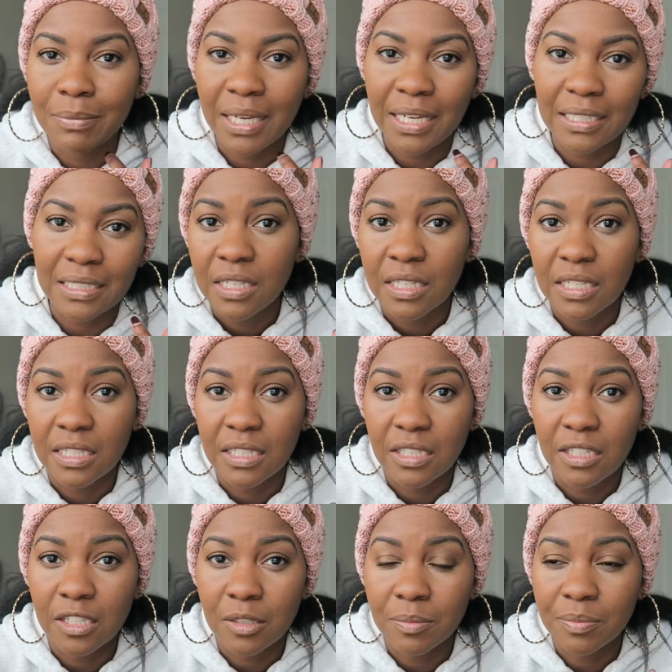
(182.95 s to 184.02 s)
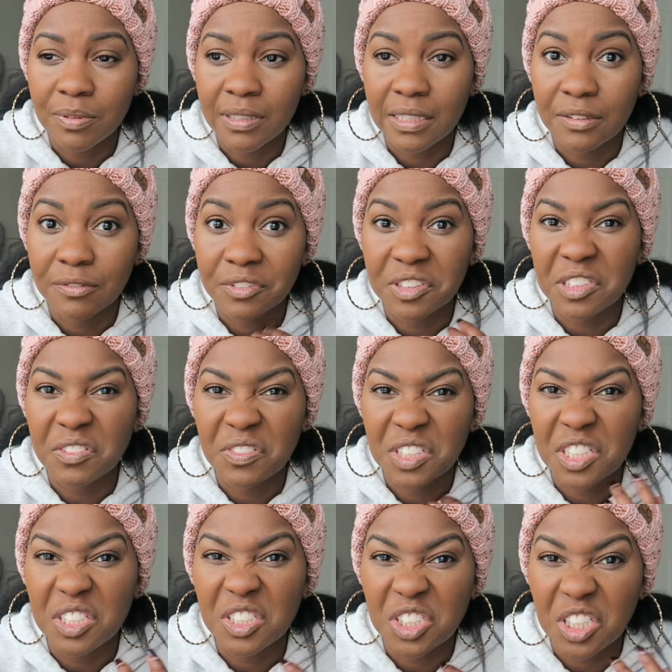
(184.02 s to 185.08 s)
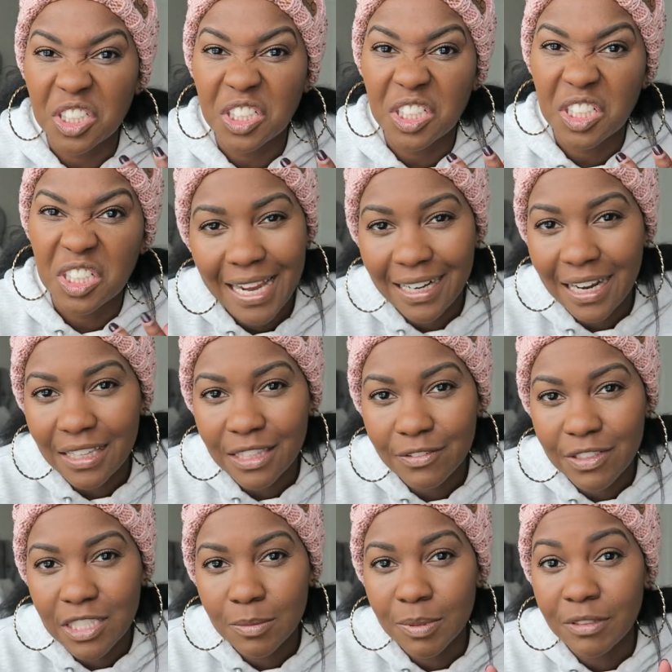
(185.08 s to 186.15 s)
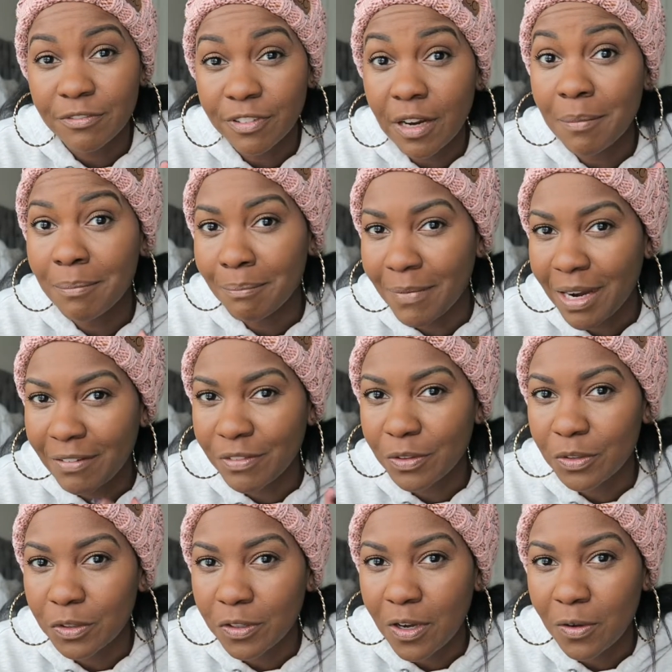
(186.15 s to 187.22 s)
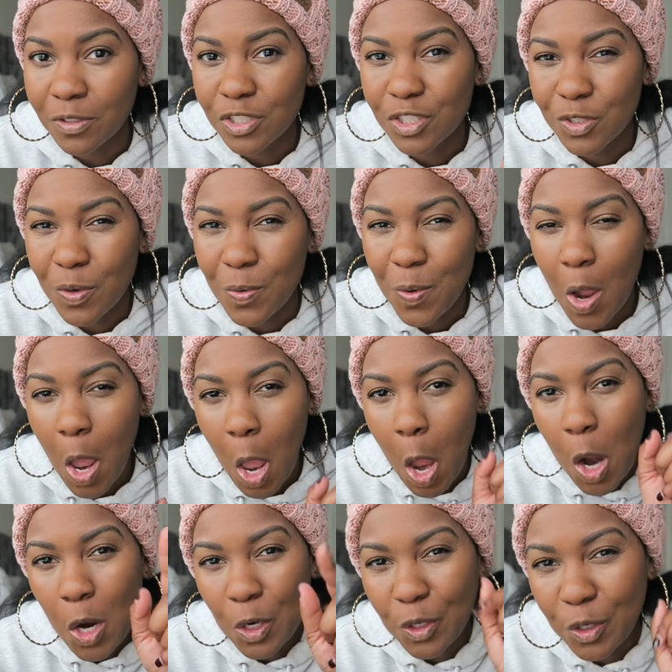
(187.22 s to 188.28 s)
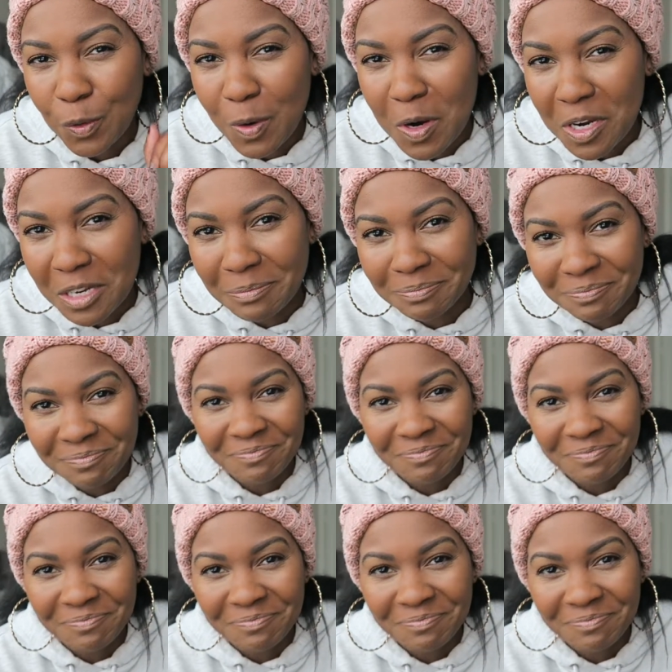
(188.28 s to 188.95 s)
back, and it'll help get rid of any junk. I got the recipe from my vocal coach, so you're welcome.